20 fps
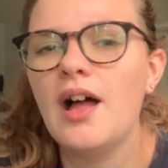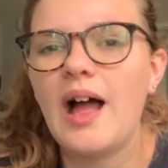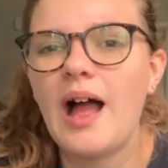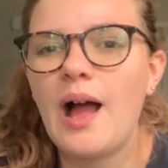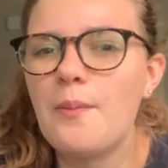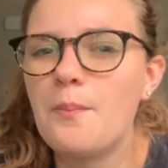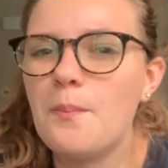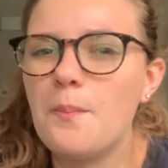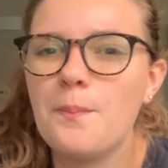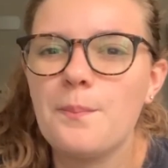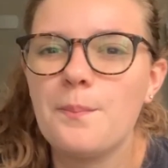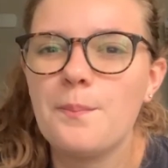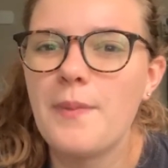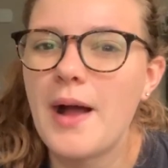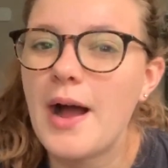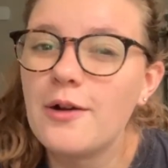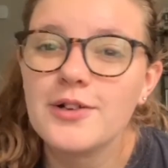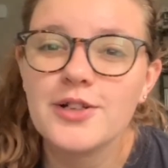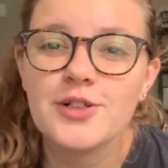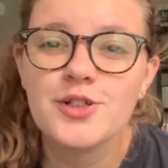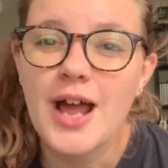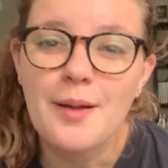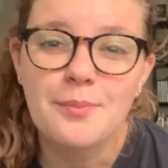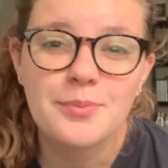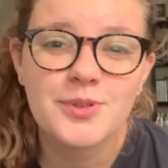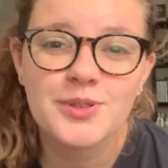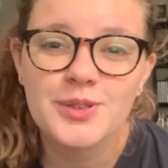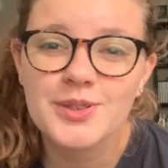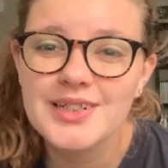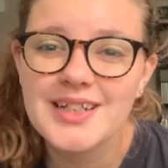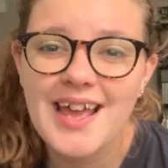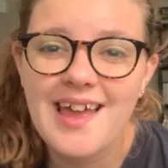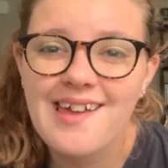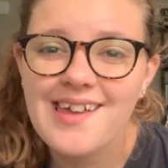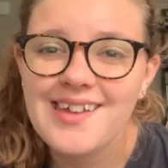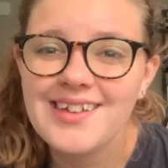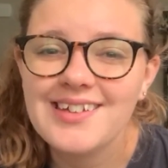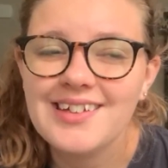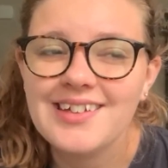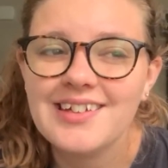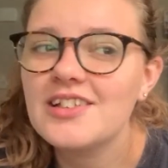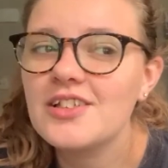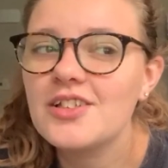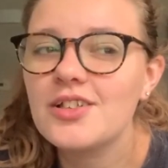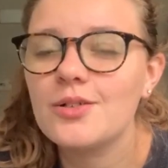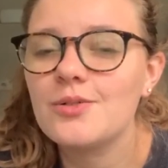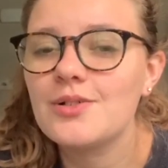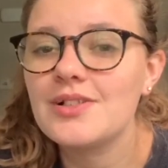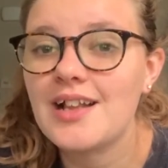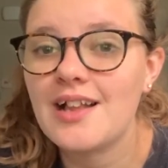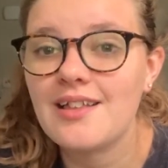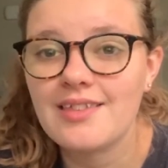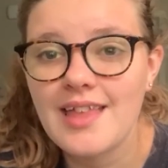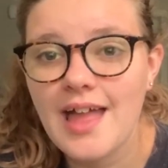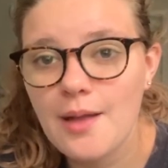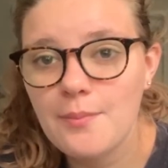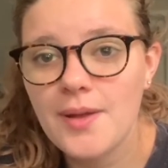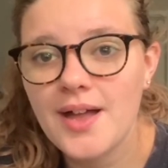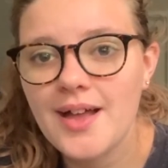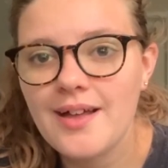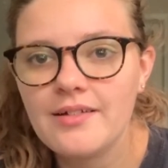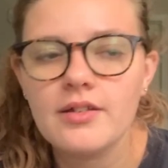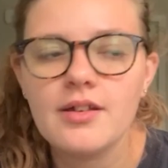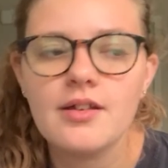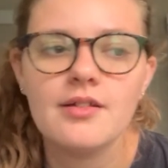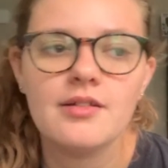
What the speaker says: about a chapter a day, so it's not that bad.